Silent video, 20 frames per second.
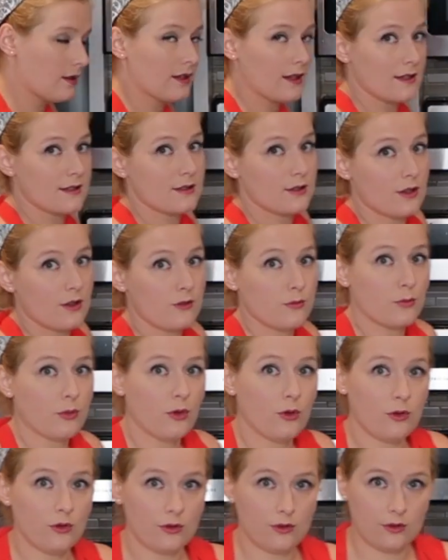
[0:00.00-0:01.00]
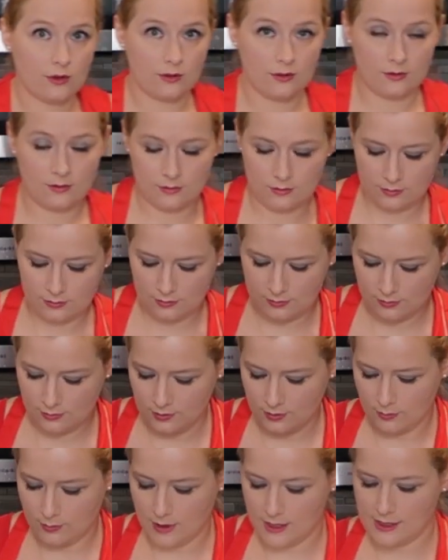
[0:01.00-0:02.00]
Okay, so I have both
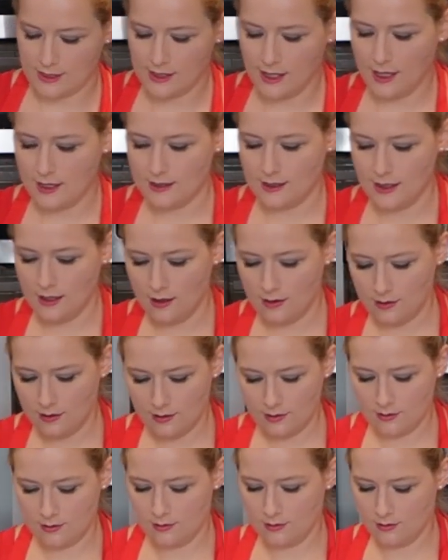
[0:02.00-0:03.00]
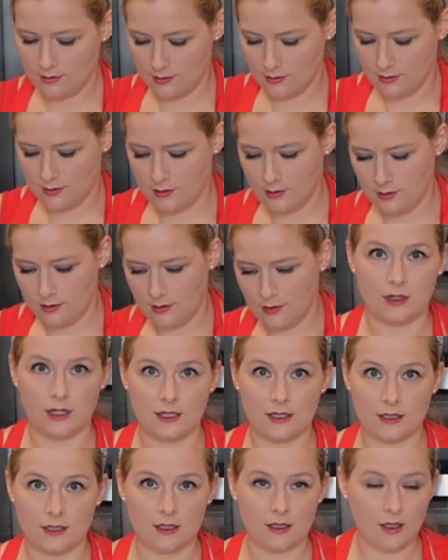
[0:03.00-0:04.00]
my side towels
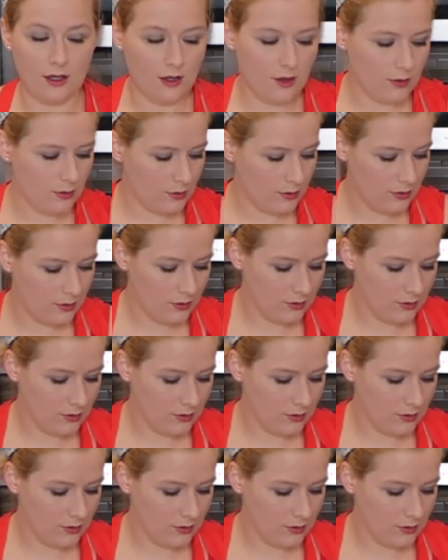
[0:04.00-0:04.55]
ready to go.